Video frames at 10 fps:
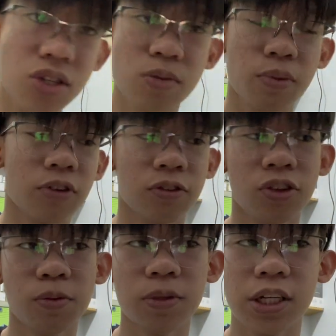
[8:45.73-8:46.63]

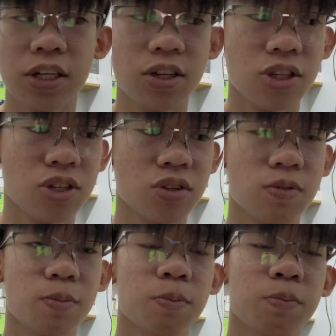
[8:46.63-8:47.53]
perfume
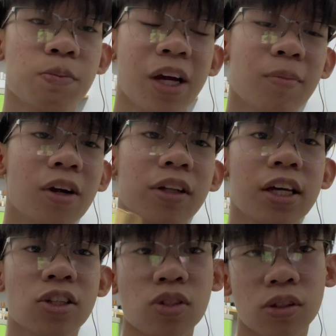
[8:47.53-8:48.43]
is primarily
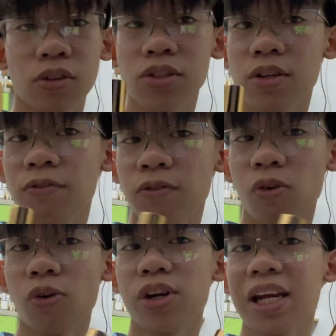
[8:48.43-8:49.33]
exclusive
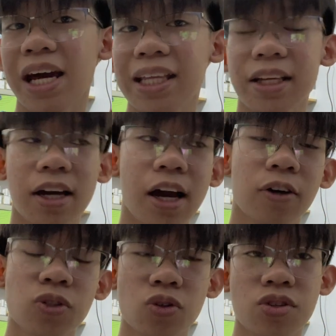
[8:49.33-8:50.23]
for night
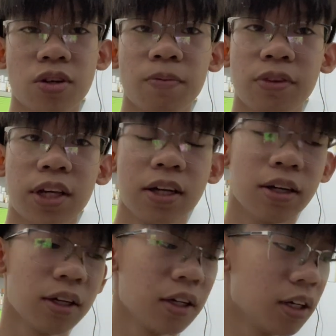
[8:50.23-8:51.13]
outs or something.
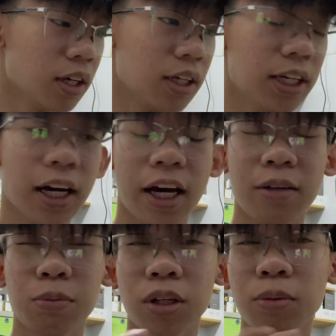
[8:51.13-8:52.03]
Yeah,
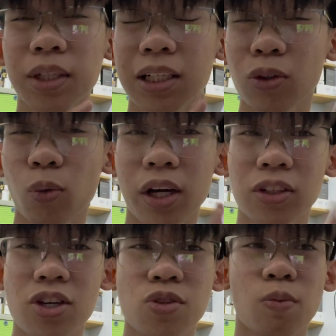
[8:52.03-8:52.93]
I'm probably gonna wear
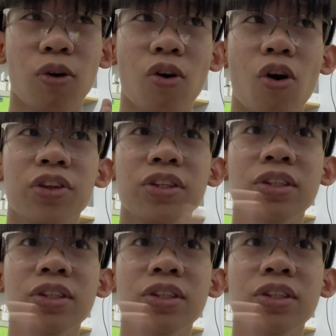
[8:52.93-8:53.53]
this more on